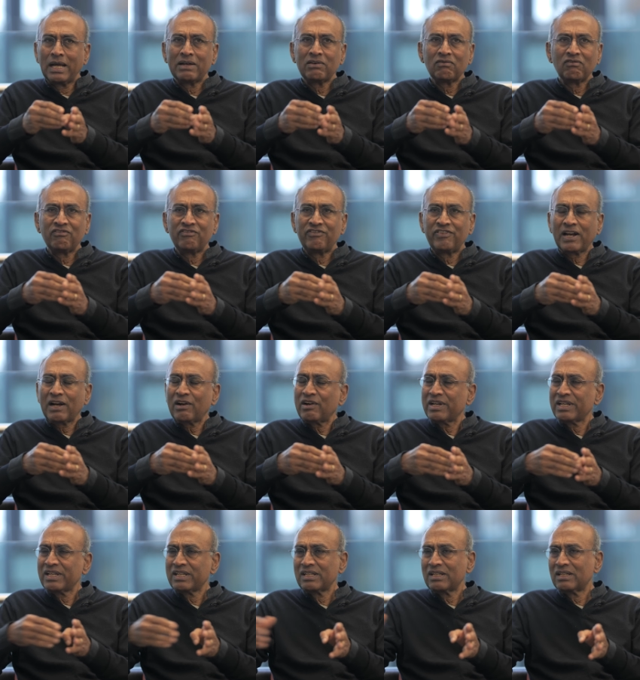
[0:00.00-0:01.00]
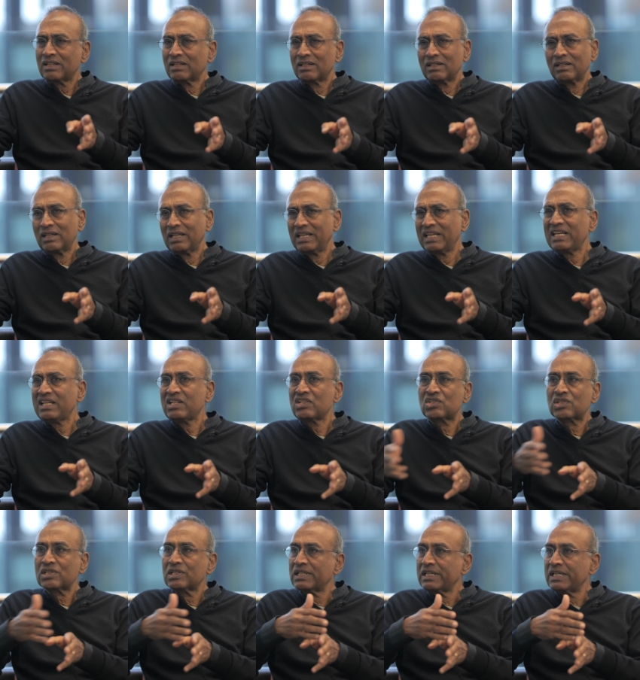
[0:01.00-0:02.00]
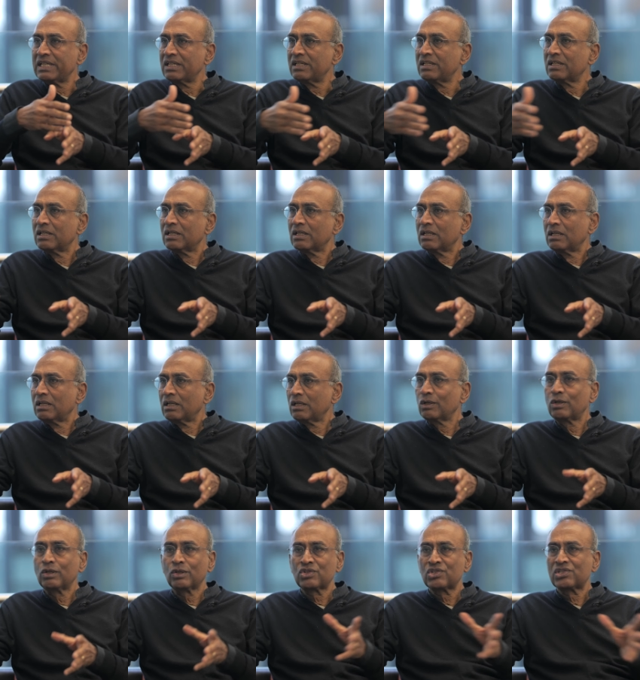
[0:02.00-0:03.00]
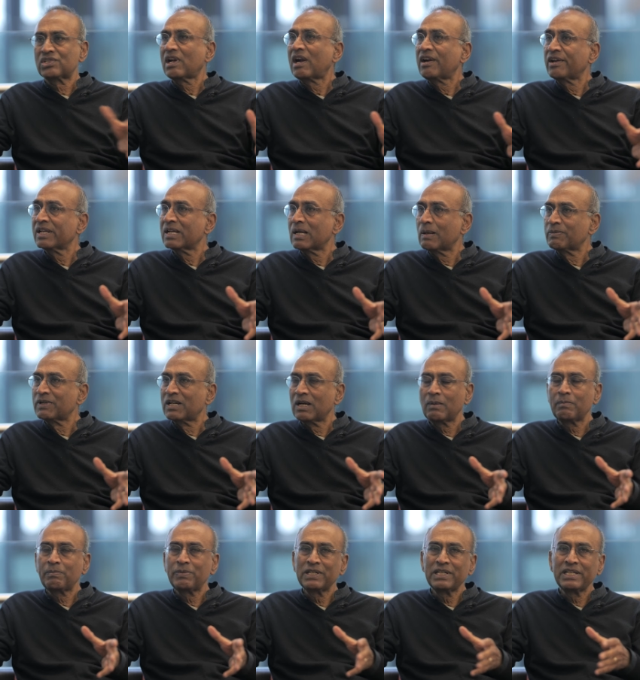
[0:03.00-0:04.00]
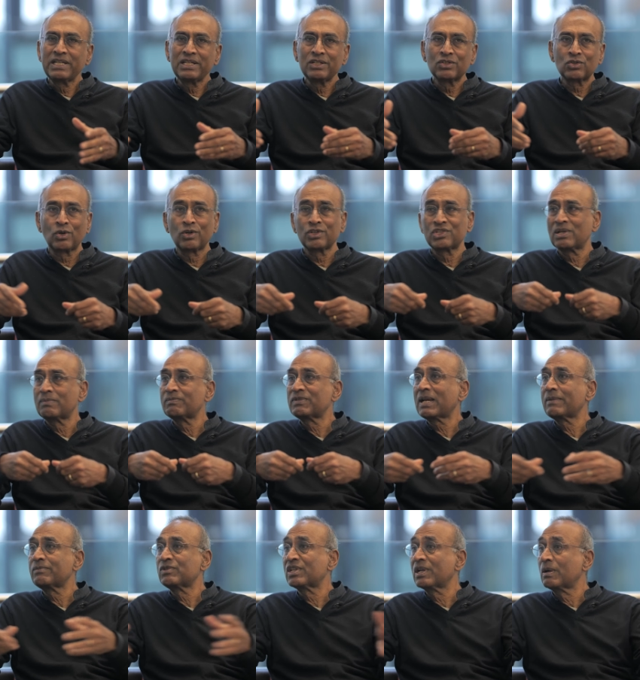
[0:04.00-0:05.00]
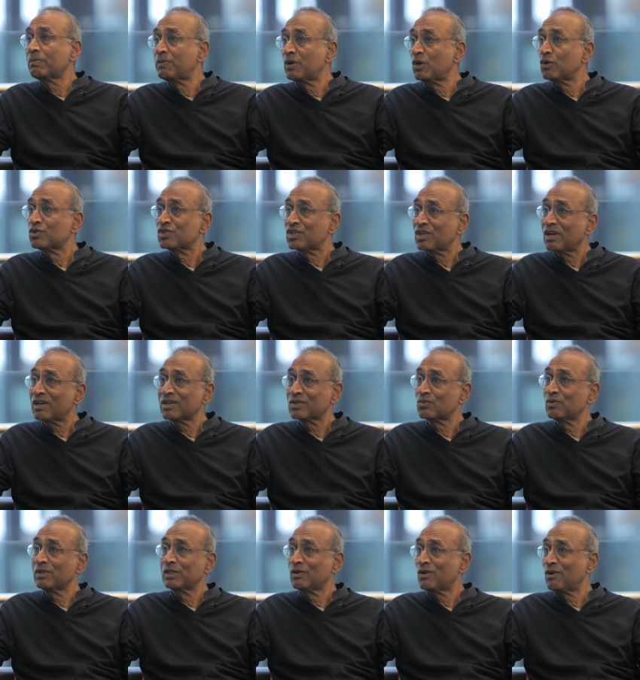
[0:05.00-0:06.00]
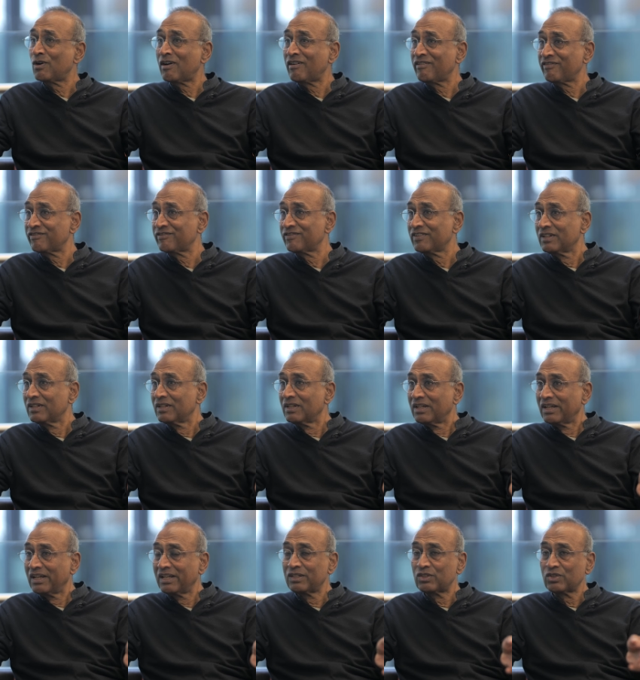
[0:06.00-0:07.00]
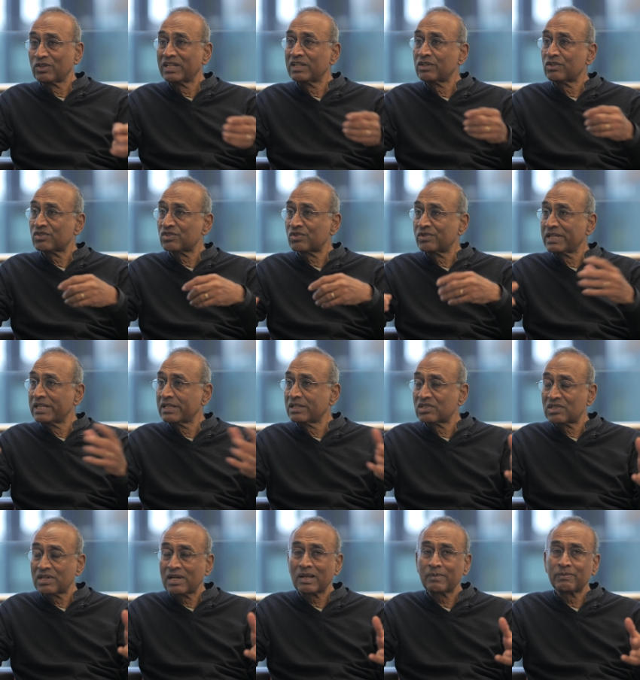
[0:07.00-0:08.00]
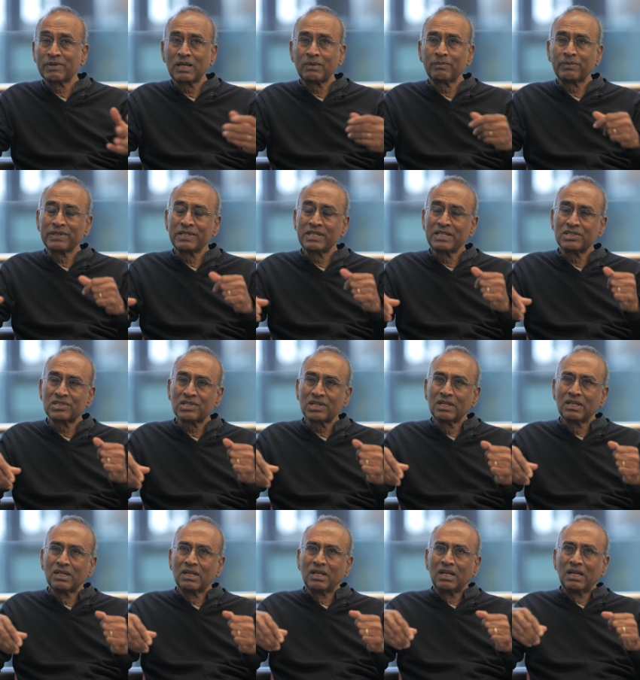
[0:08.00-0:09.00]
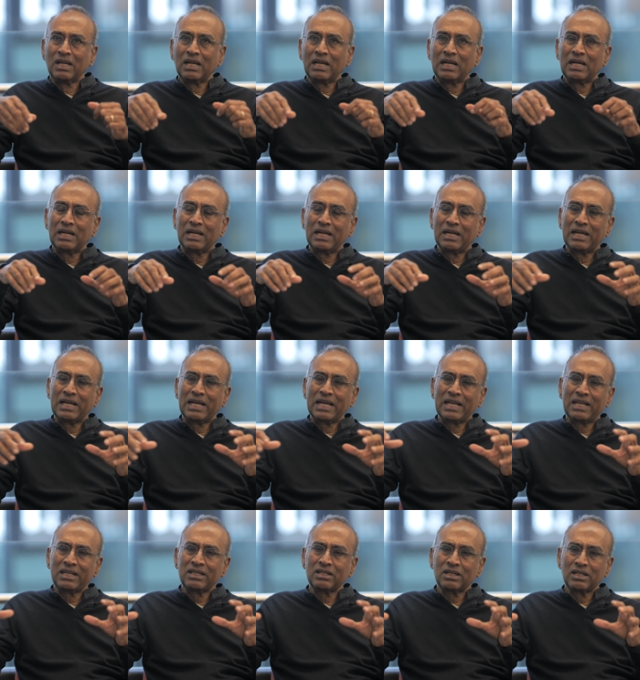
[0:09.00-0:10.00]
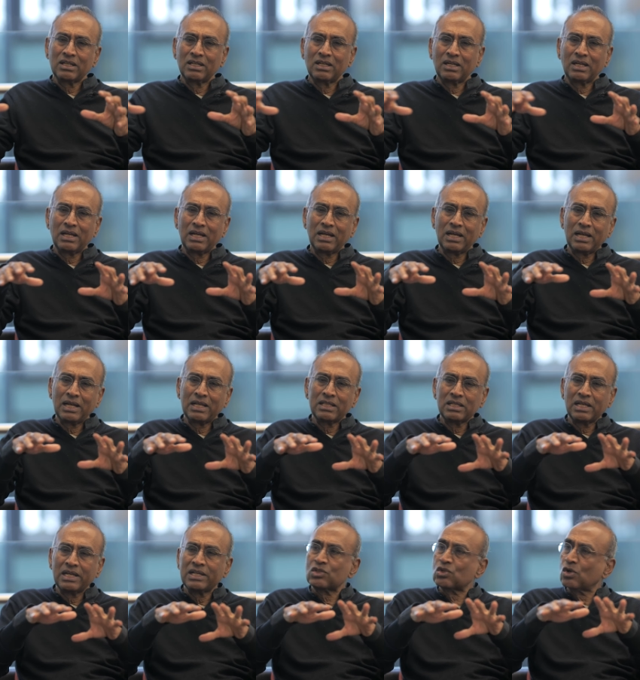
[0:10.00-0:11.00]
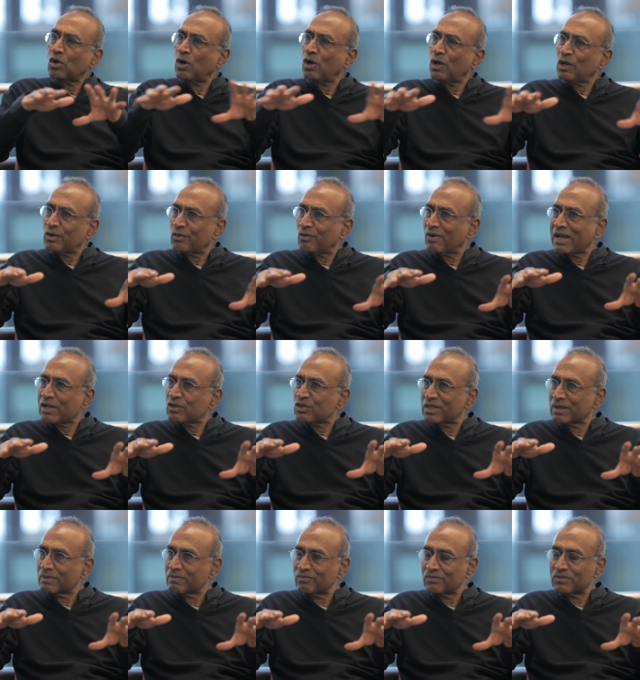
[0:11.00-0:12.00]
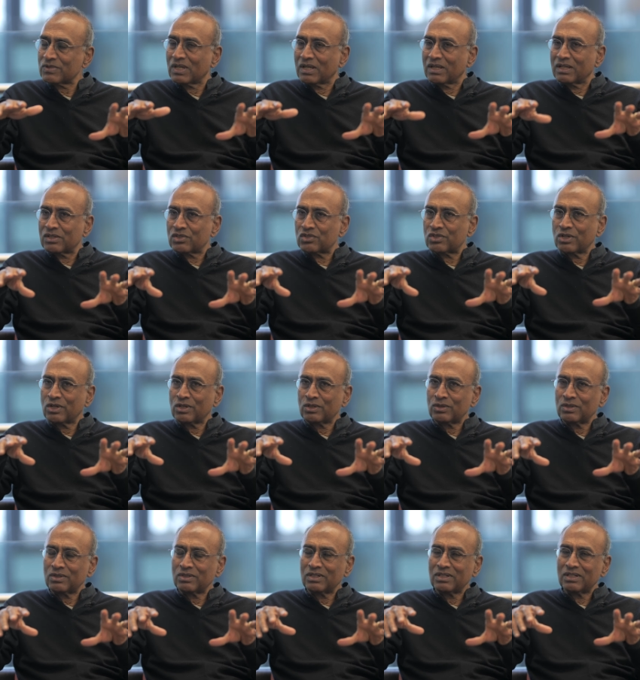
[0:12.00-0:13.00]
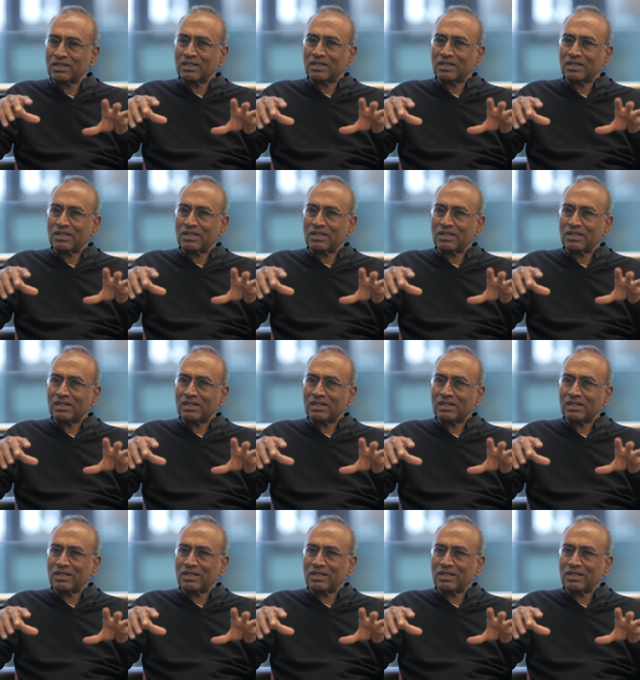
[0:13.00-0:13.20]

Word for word: and very easily, you know, starting up companies or sometimes their postdocs will go off mm-hmm. into industry and startup companies, uh, and and it's all around them. So